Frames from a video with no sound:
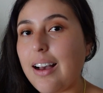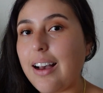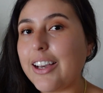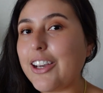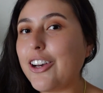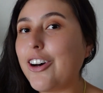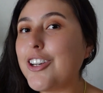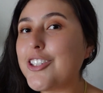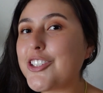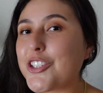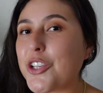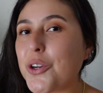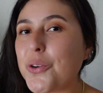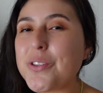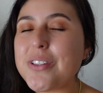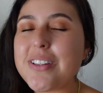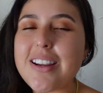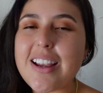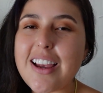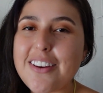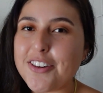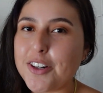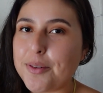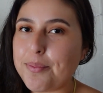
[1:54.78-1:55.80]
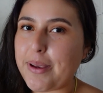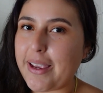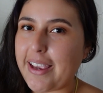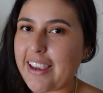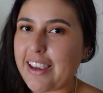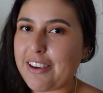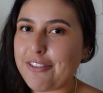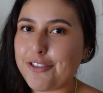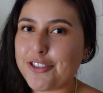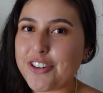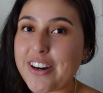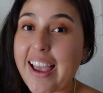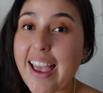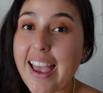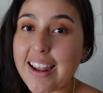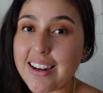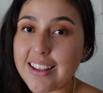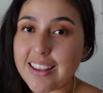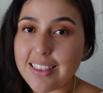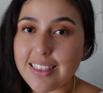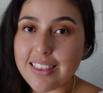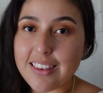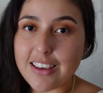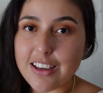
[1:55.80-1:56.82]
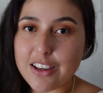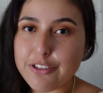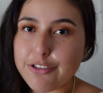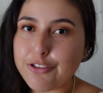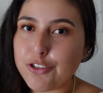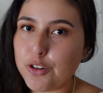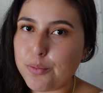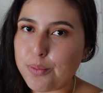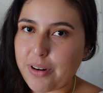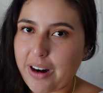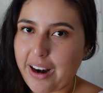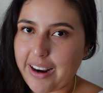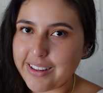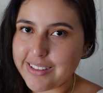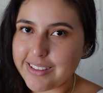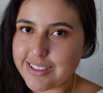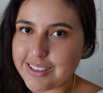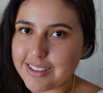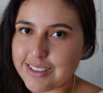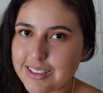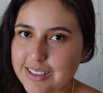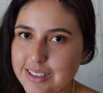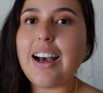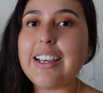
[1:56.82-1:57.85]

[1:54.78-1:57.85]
I also never pay for anything full priced.